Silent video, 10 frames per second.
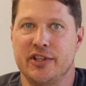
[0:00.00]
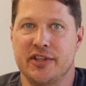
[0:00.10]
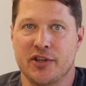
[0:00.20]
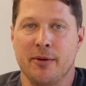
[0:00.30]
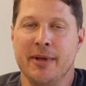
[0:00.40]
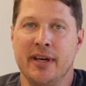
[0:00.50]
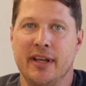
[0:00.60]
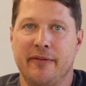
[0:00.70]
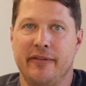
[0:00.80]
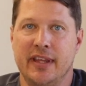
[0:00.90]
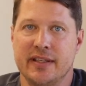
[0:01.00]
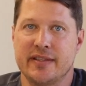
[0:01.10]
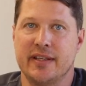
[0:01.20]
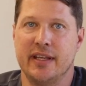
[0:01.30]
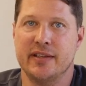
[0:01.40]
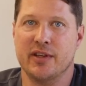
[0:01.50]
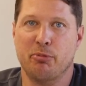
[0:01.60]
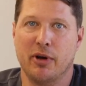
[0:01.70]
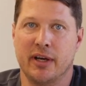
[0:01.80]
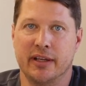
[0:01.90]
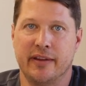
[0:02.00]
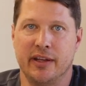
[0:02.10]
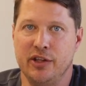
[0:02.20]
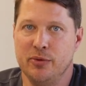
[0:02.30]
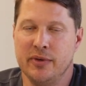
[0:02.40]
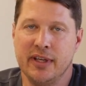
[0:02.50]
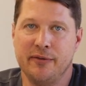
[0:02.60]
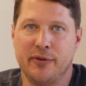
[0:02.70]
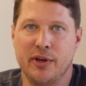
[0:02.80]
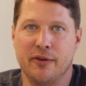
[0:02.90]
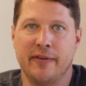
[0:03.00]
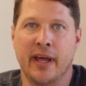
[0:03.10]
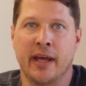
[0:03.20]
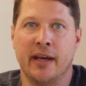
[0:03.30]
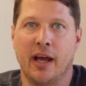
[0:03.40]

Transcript: to determine if this is a product that you would need for your van,